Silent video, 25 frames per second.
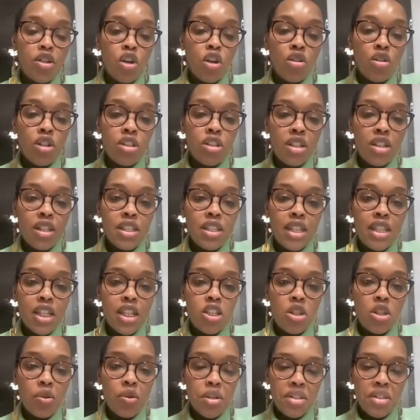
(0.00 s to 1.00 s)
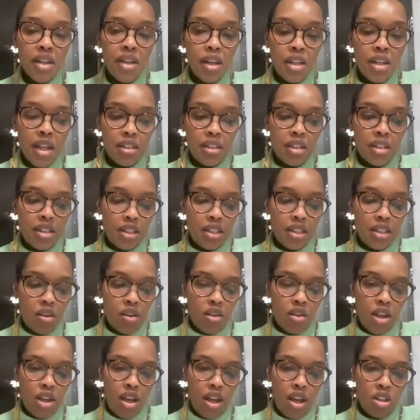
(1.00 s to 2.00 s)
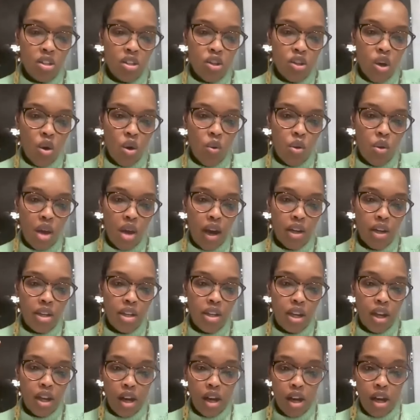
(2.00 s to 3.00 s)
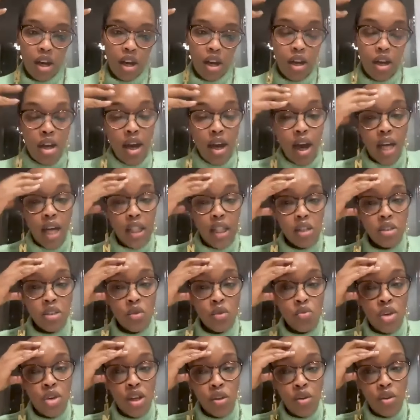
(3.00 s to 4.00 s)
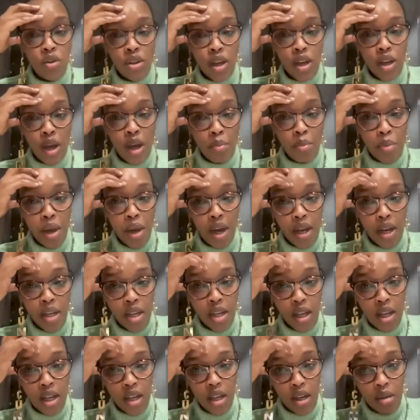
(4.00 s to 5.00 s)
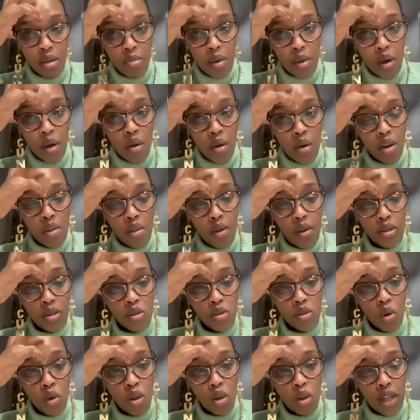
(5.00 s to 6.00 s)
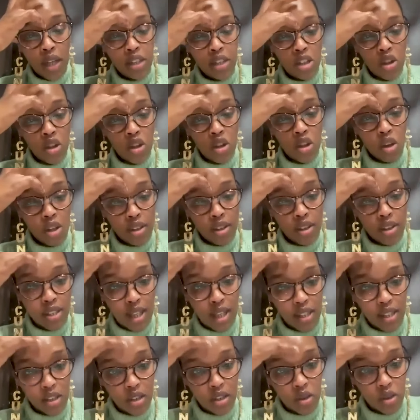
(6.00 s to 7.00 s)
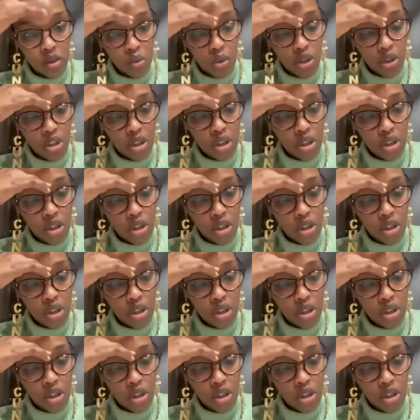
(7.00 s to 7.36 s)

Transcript: Doctor's going to say to you, it's unnecessary. So the idea, and there's a really good campaign in America that's called I Did Not Consent, which is